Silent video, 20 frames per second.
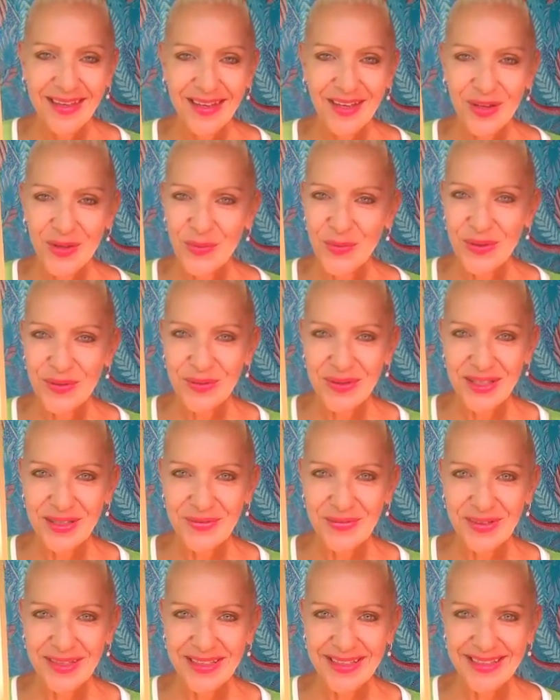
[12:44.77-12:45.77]
You've got the world at your
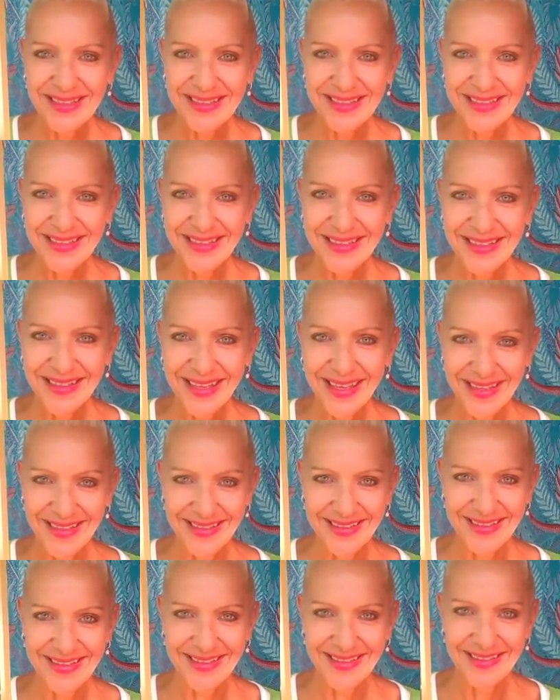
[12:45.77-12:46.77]
feet,
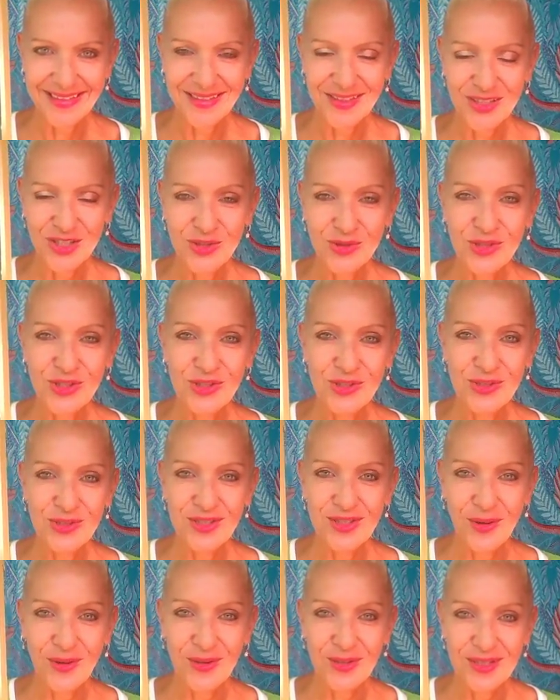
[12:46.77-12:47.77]
Cancer. Should you
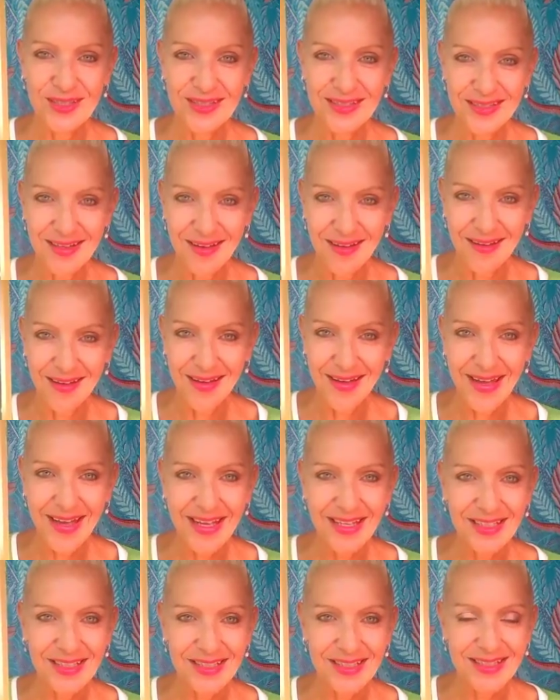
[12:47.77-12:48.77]
so desire
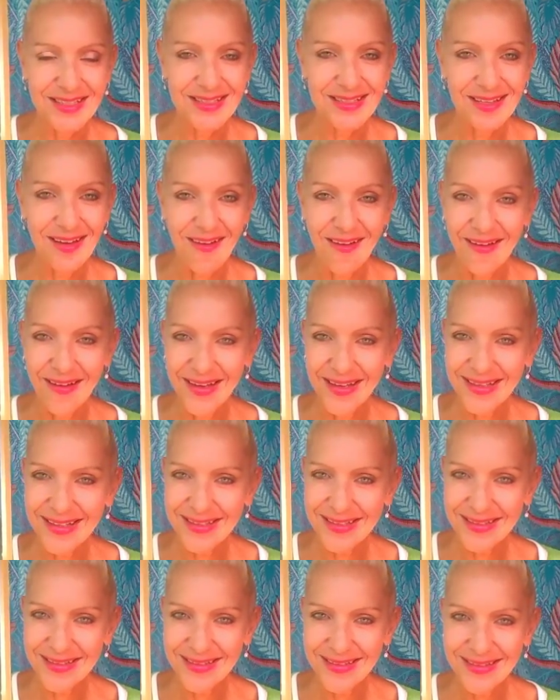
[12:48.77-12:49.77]
and decide
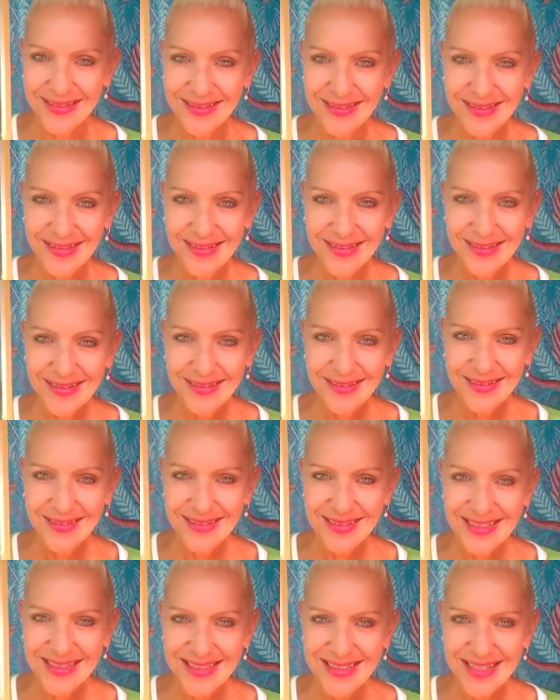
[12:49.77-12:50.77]

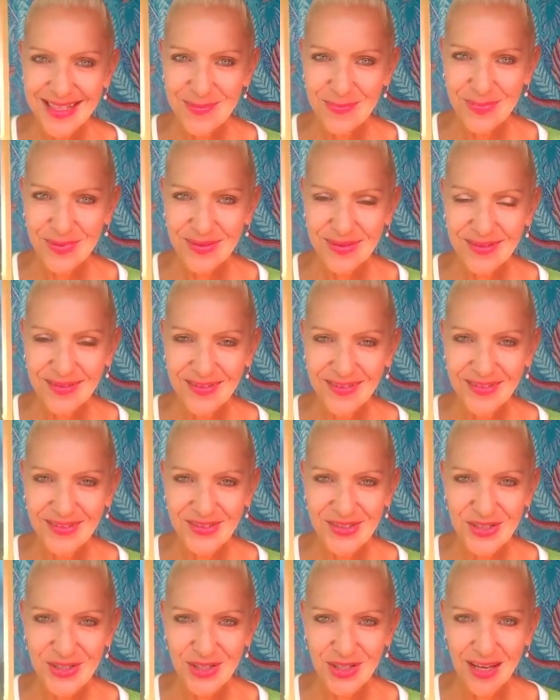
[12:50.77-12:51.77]
to step
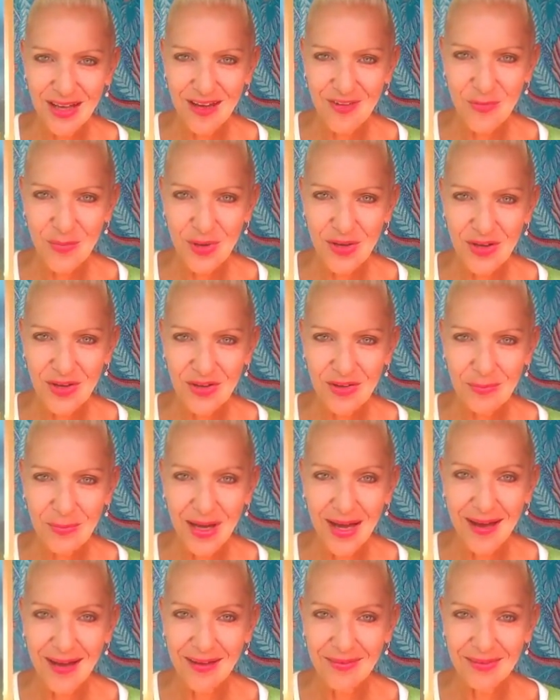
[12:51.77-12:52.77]
onto your life
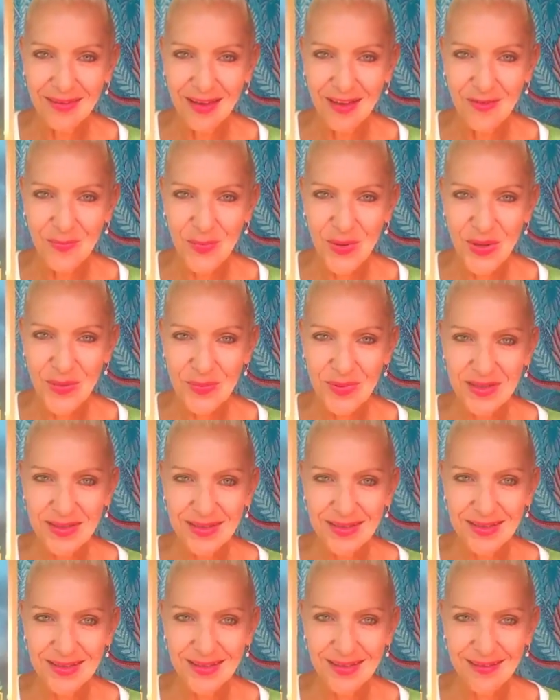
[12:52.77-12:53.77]
path, life purpose,
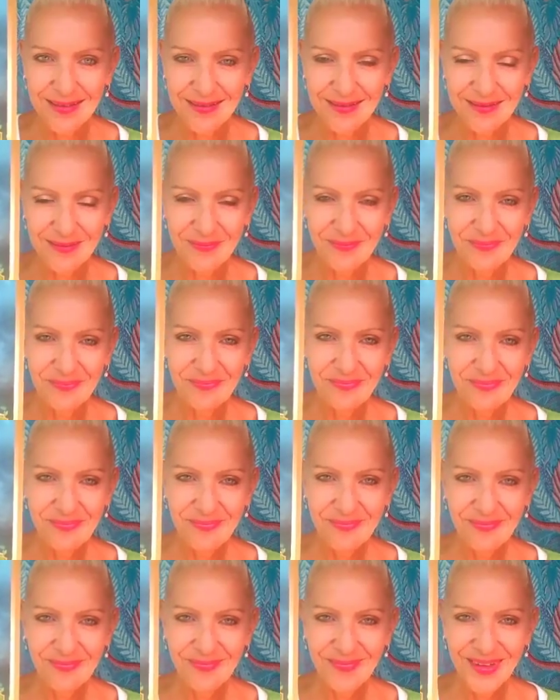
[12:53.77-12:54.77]
yeah?
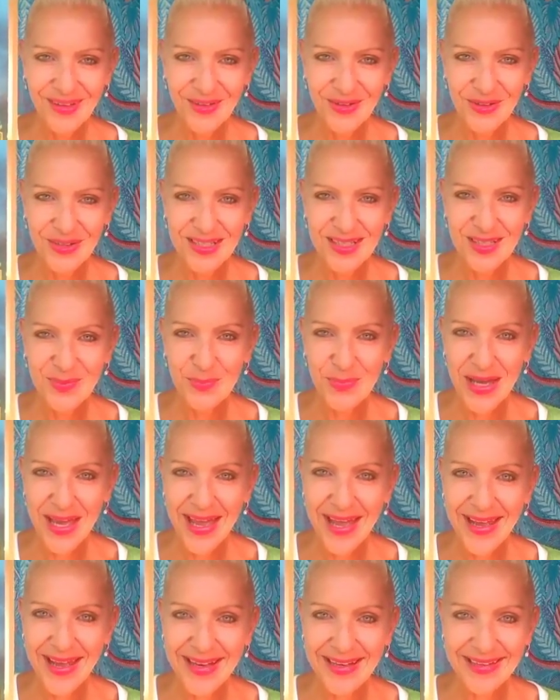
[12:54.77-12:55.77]
Or
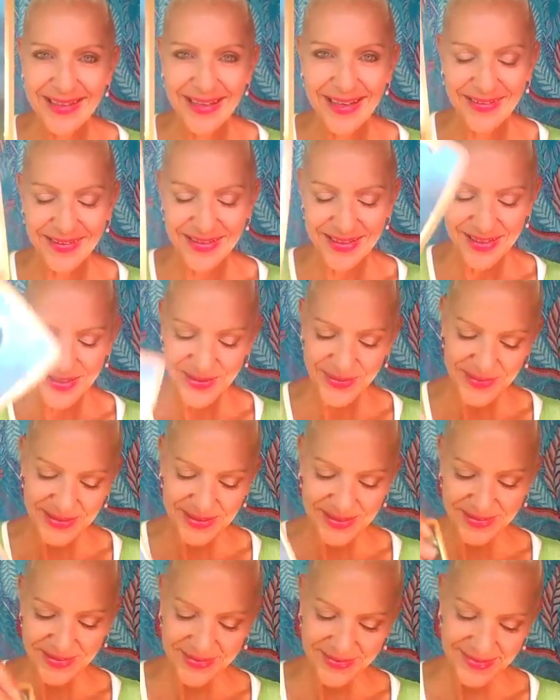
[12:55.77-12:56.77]
expand out into the
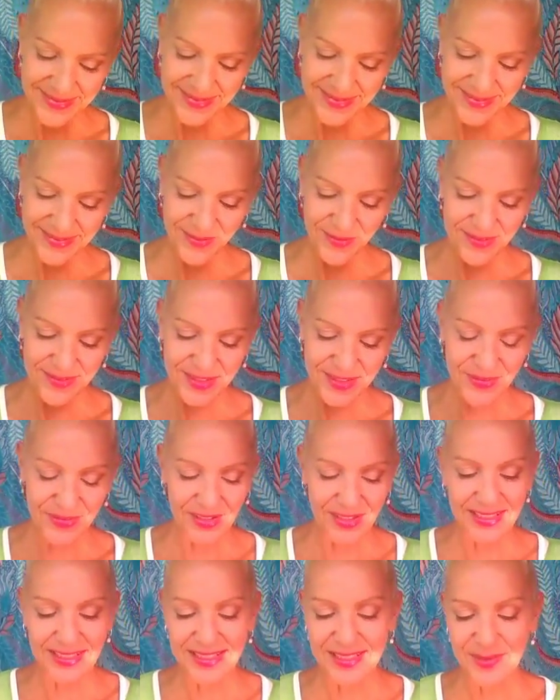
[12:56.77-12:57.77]
world.
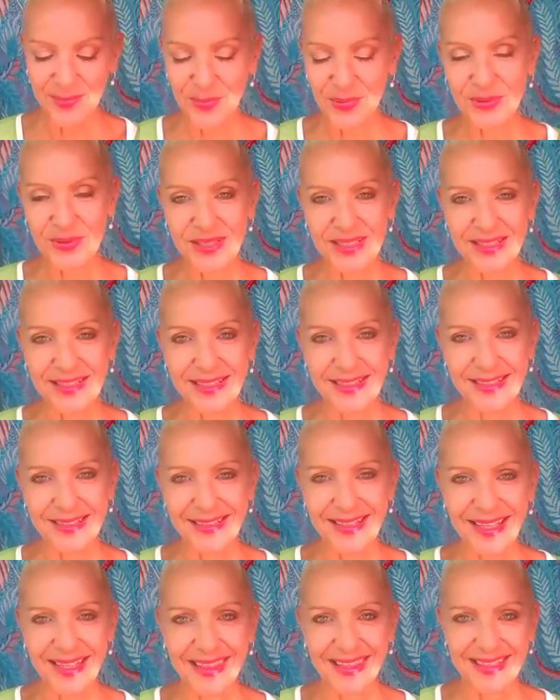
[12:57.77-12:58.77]
Divinely supported
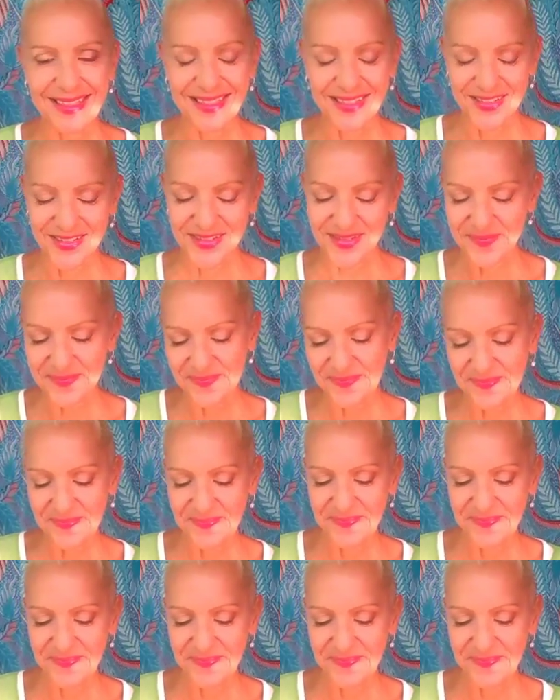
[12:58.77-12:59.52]
at this time.